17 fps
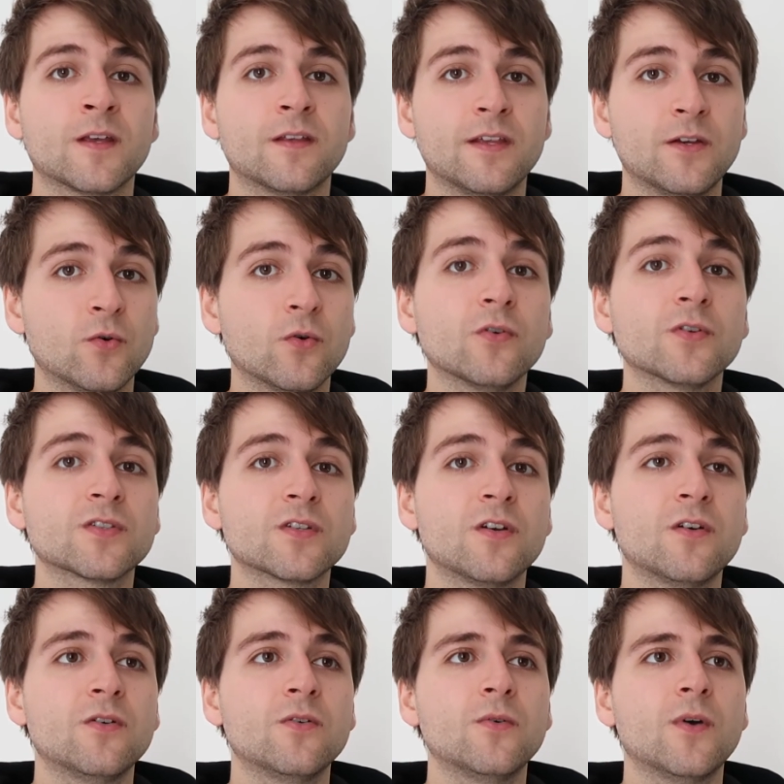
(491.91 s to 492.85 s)
They
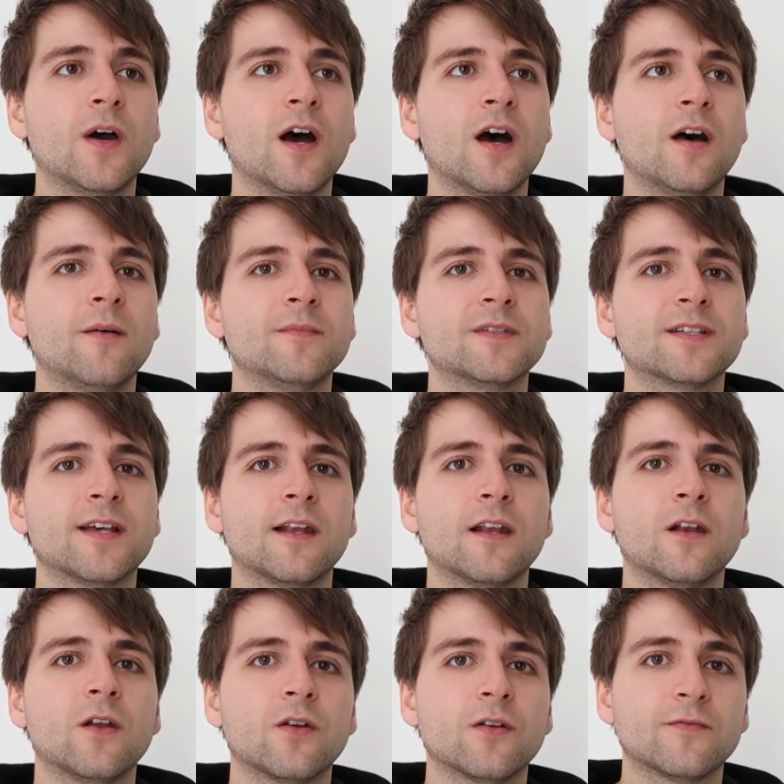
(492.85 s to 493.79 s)
also
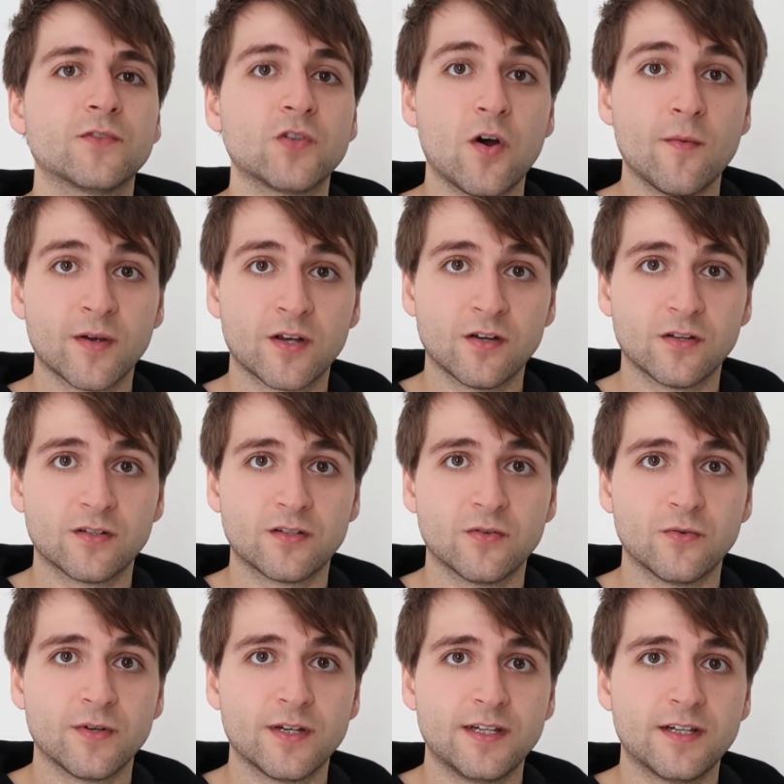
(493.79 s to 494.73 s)
sell a lot of Tomica
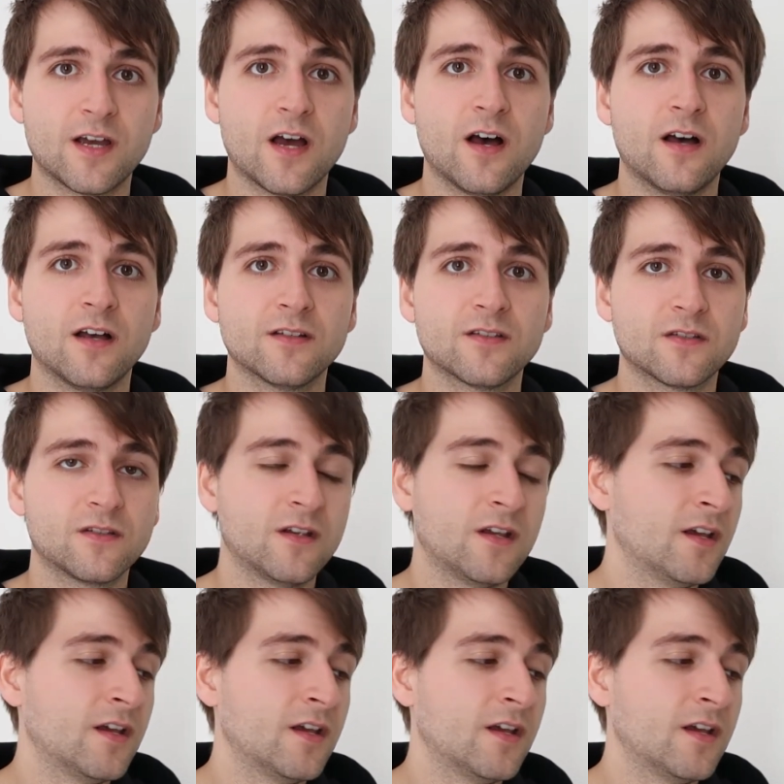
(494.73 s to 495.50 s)
toy cars.